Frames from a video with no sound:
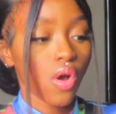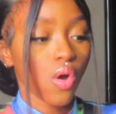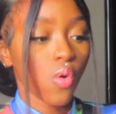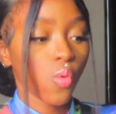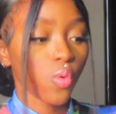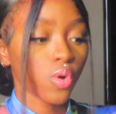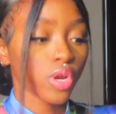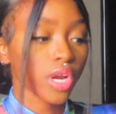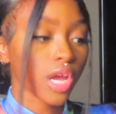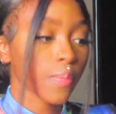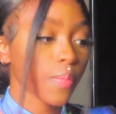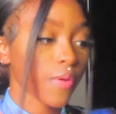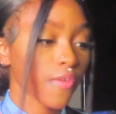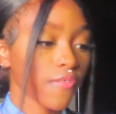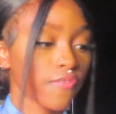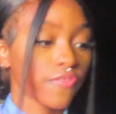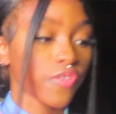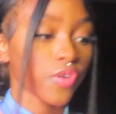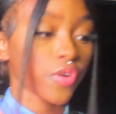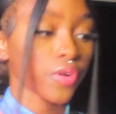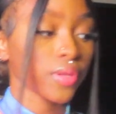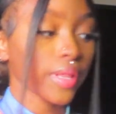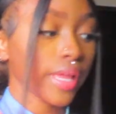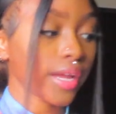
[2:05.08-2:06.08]
Would I
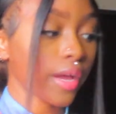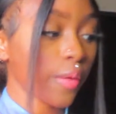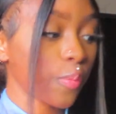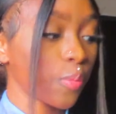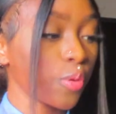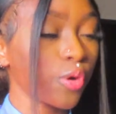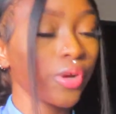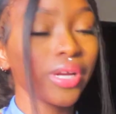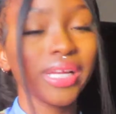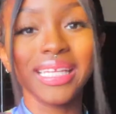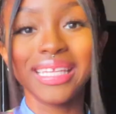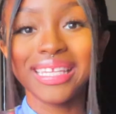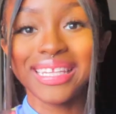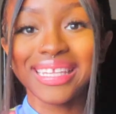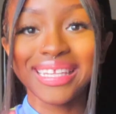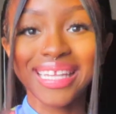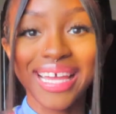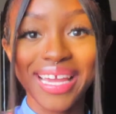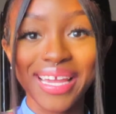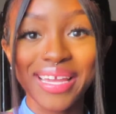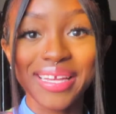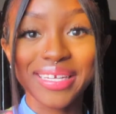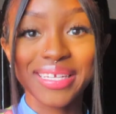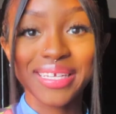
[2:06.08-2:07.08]
prefer like a pretty
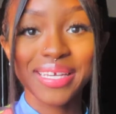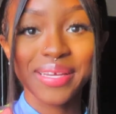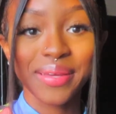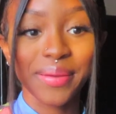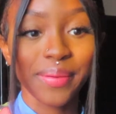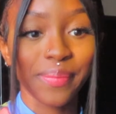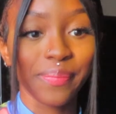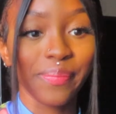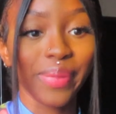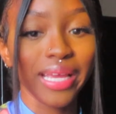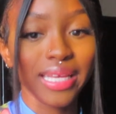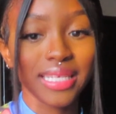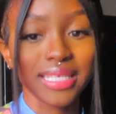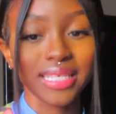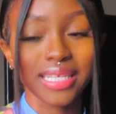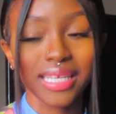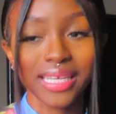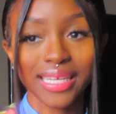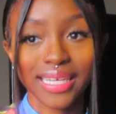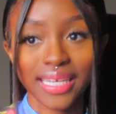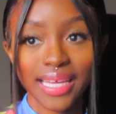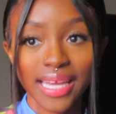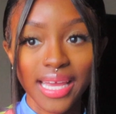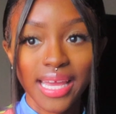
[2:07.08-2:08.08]
light
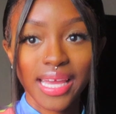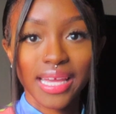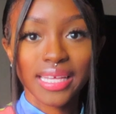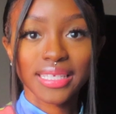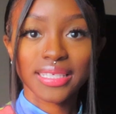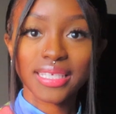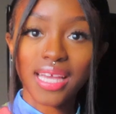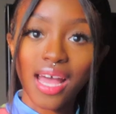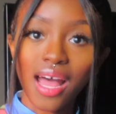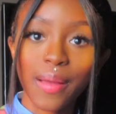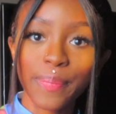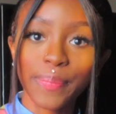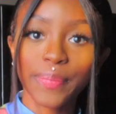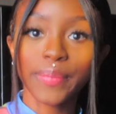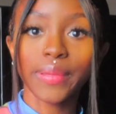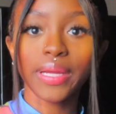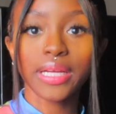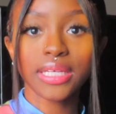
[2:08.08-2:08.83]
basic top?